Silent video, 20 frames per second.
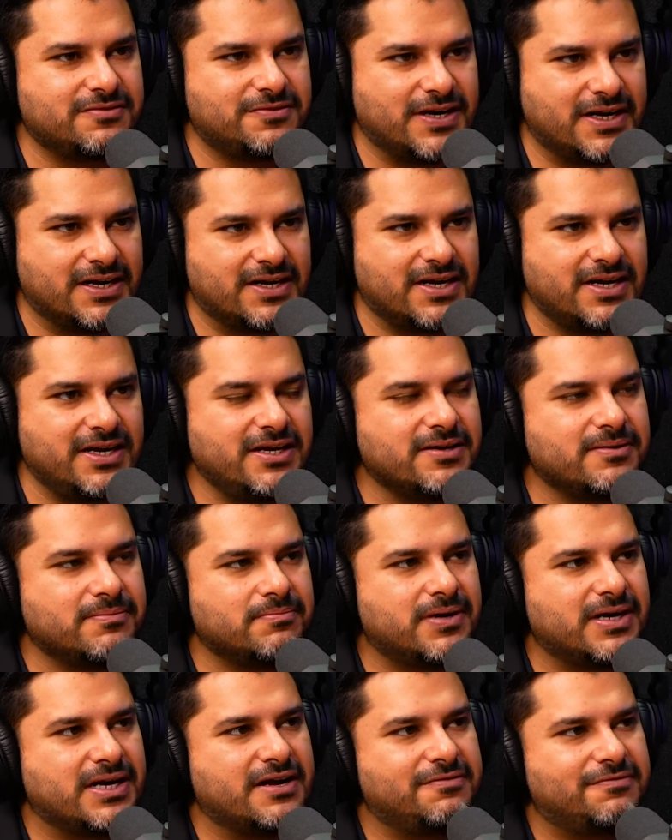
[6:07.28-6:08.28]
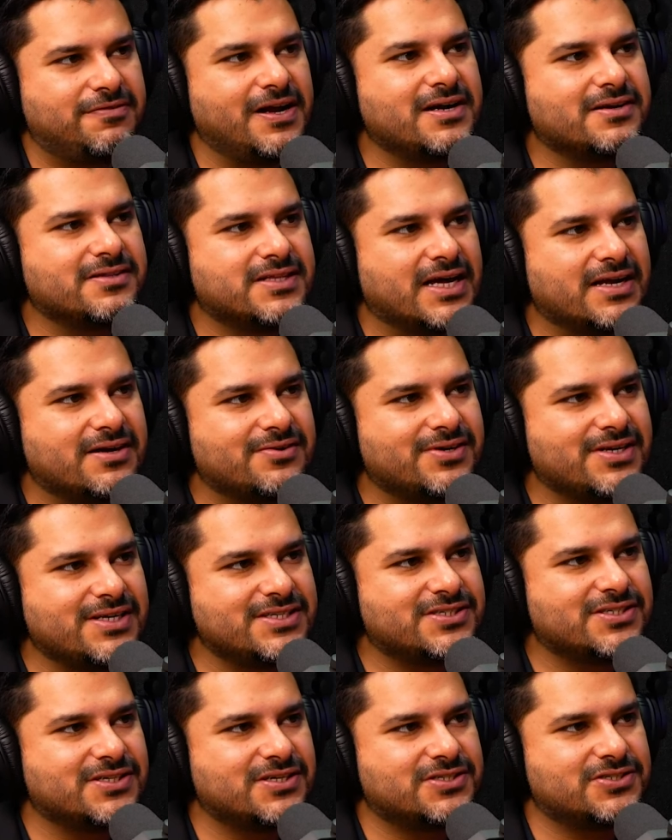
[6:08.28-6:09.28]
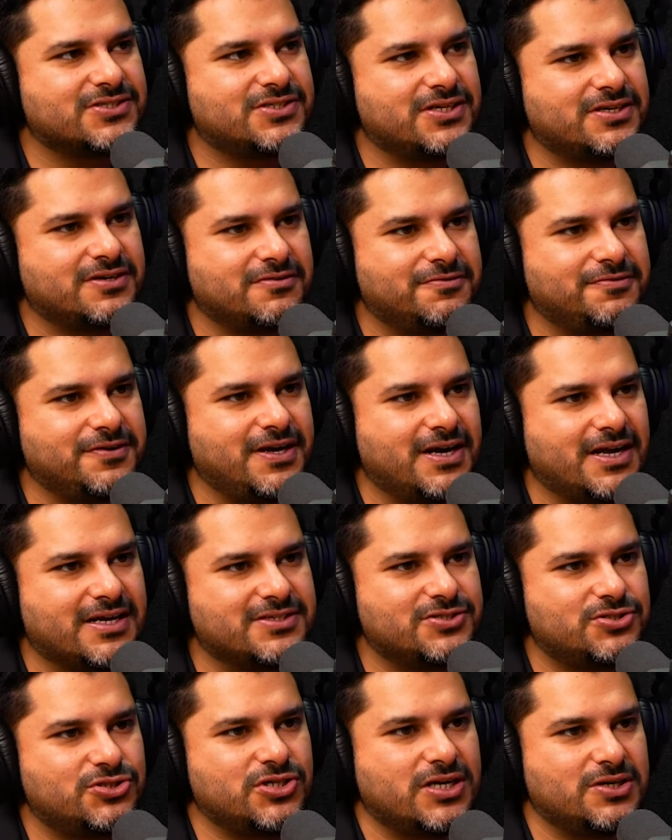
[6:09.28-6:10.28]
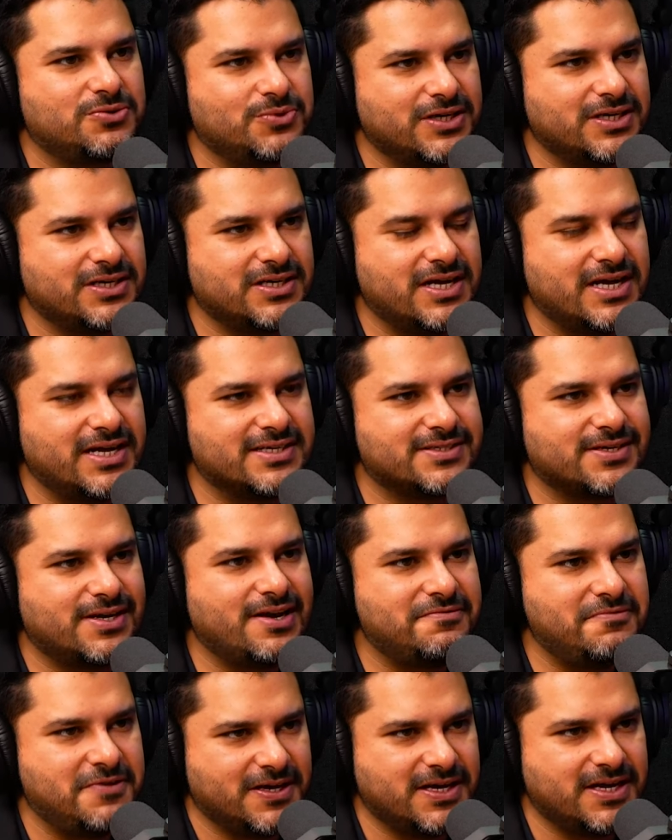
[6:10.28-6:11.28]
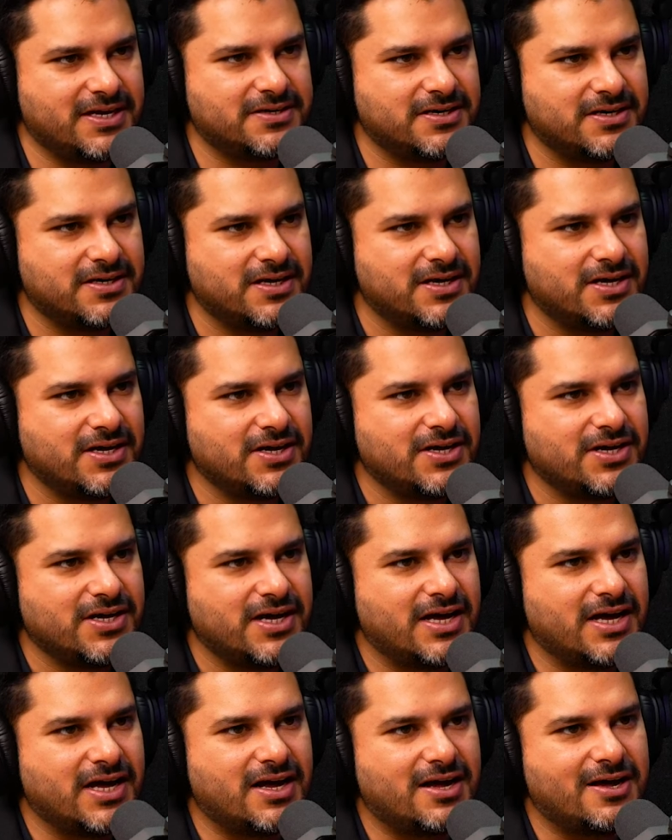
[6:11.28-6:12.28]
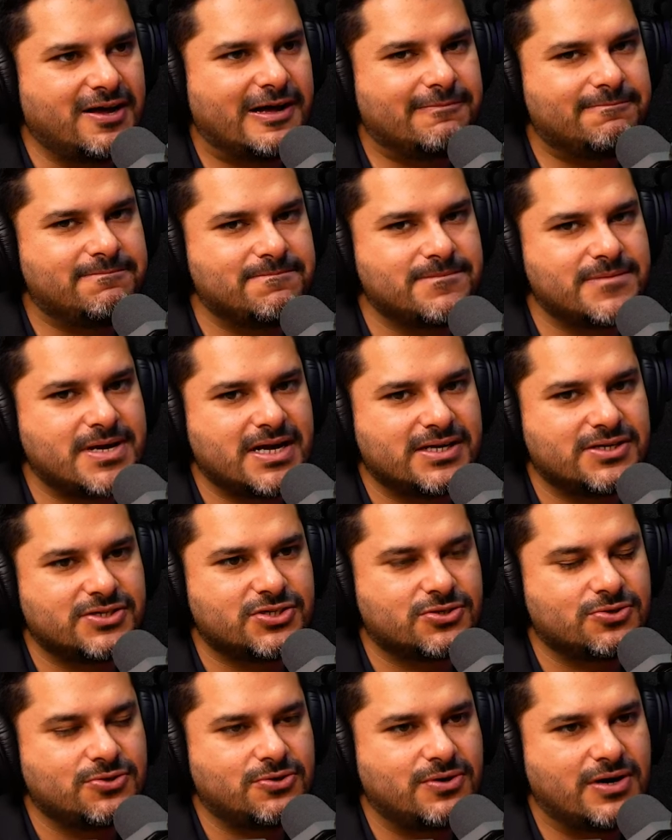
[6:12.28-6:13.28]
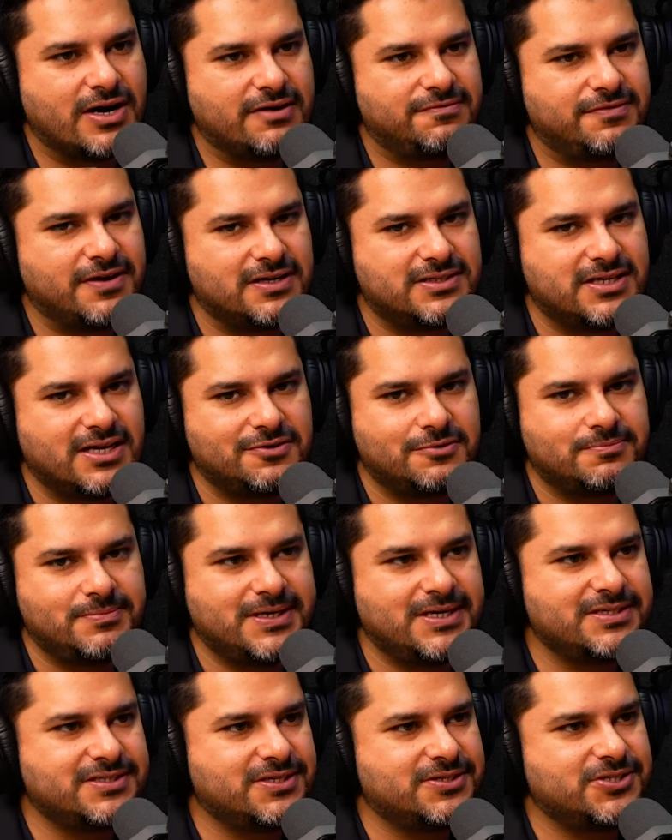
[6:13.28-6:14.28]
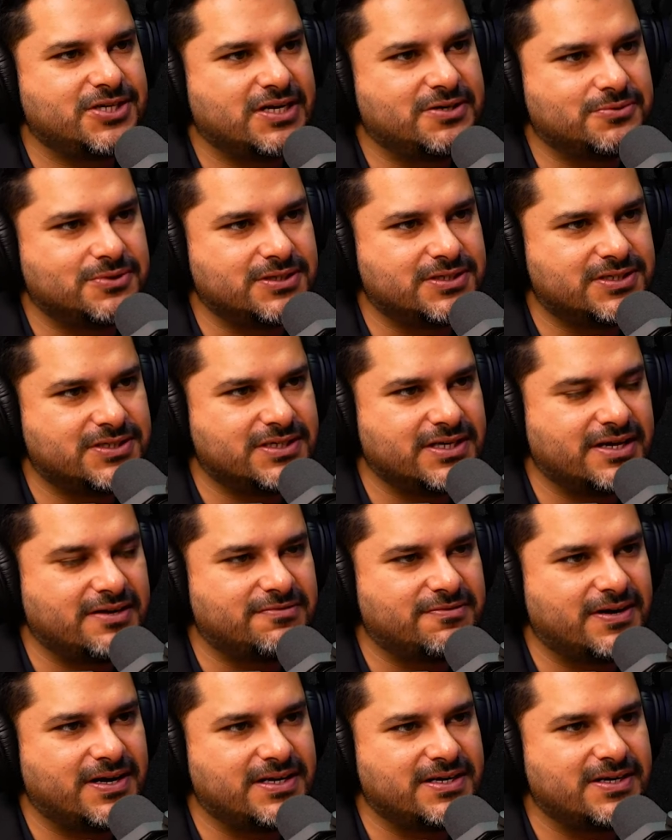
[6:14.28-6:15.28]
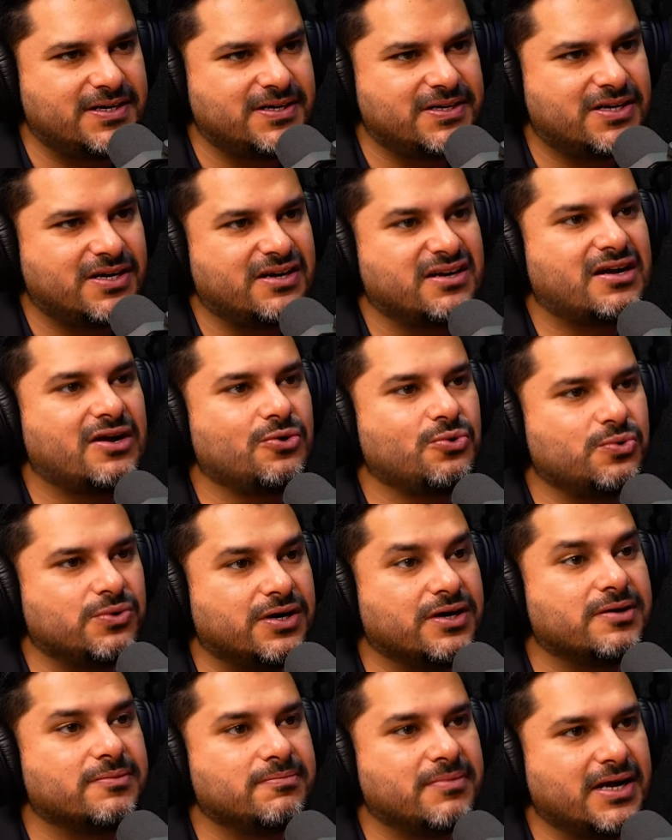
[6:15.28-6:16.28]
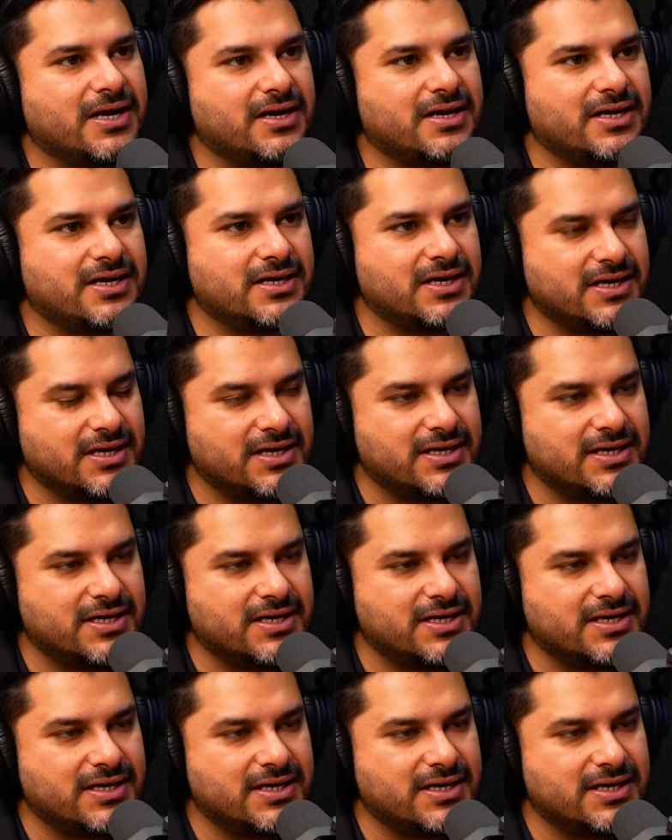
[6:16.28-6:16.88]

frankly. But I felt that research didn't feel as genuine as living it. Um, and so I felt that it would be disingenuous if I didn't conclude my,